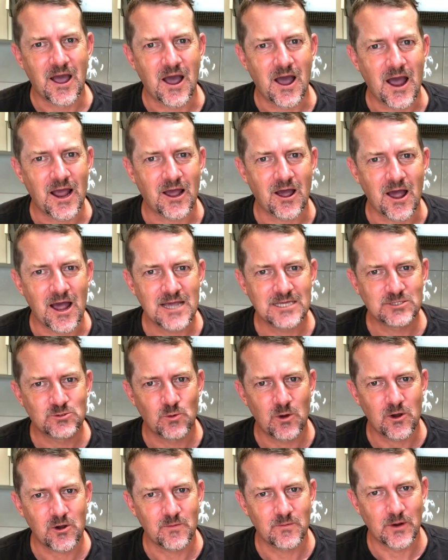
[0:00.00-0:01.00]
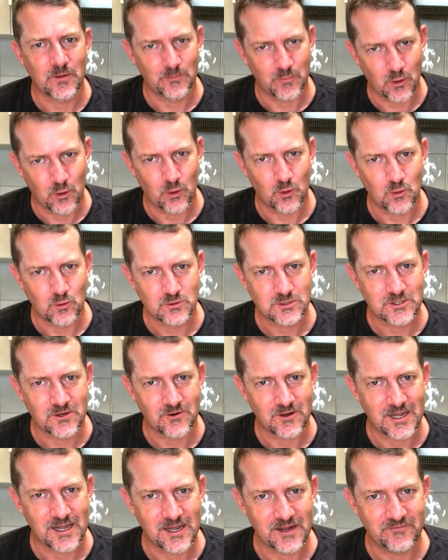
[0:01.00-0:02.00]
Hi guys, welcome to Paul's
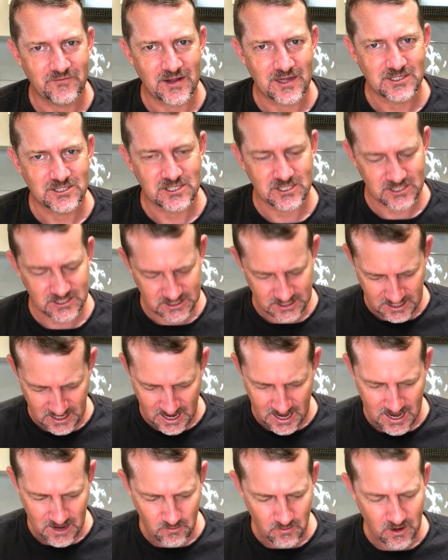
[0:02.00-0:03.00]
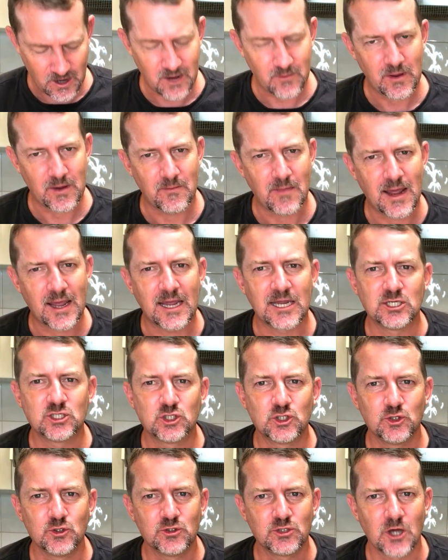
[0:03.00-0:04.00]
Cooking Adventures. Today we're going to be making
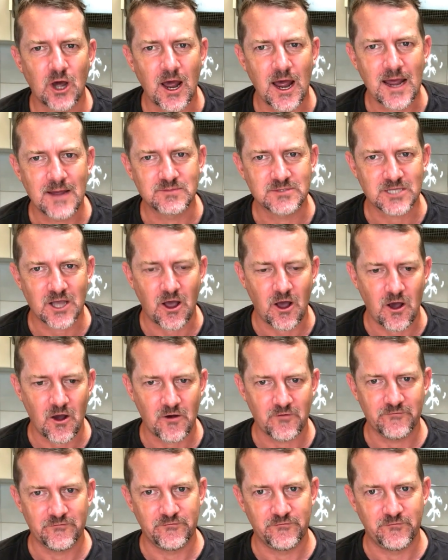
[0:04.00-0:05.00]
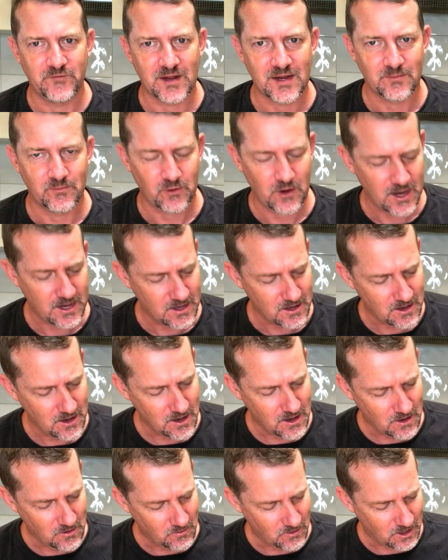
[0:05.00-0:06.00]
two types of fig bread.
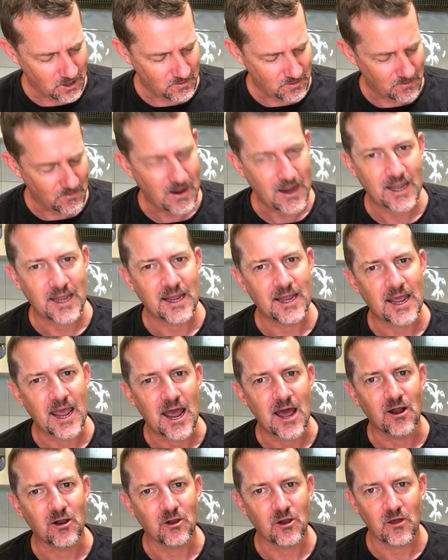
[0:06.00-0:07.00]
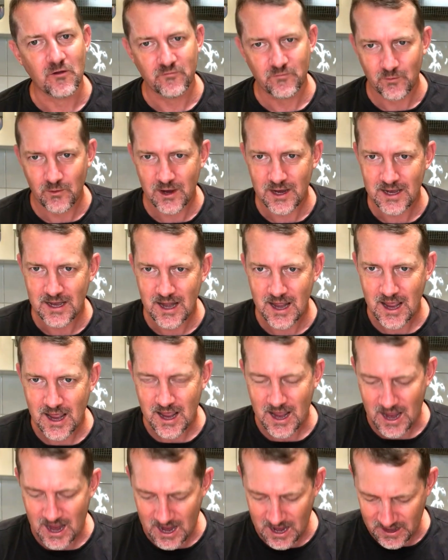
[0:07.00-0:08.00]
We're going to be making our loaf bread
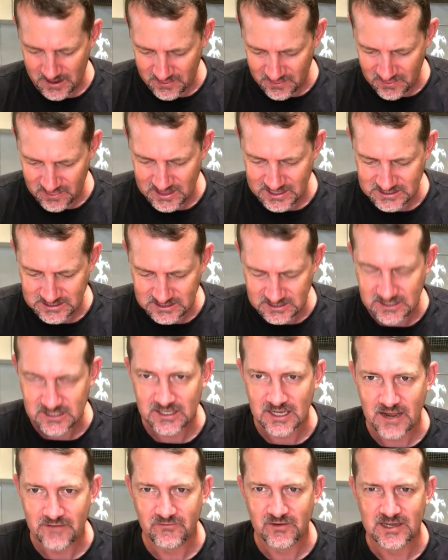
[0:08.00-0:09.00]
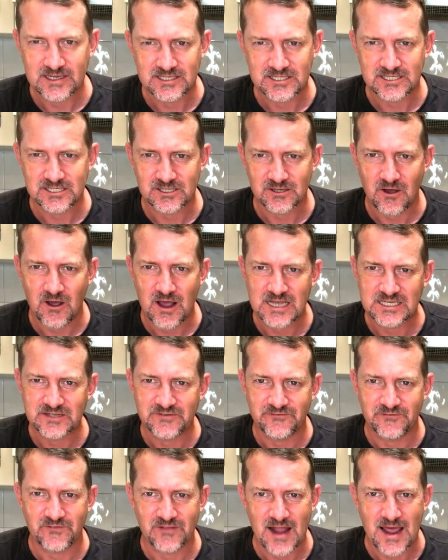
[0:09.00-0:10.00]
and this lovely sliced
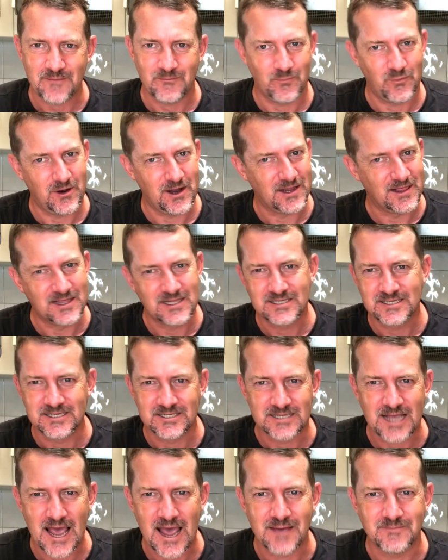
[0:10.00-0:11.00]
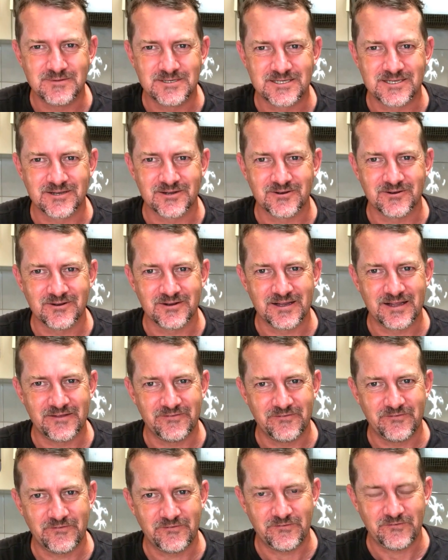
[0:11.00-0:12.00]
flatbread. This is absolutely
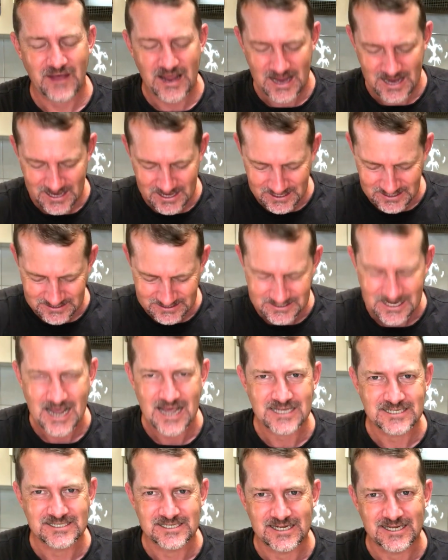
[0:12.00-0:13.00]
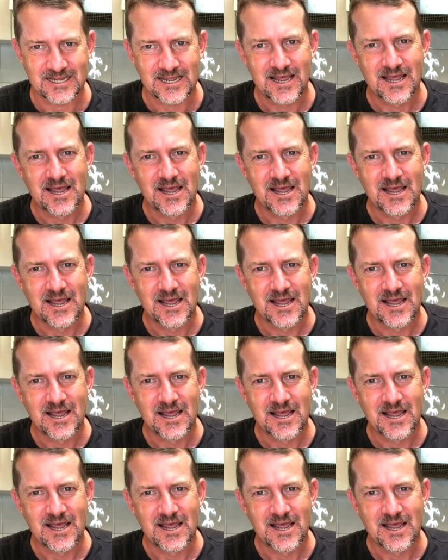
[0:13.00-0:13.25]
fantastic.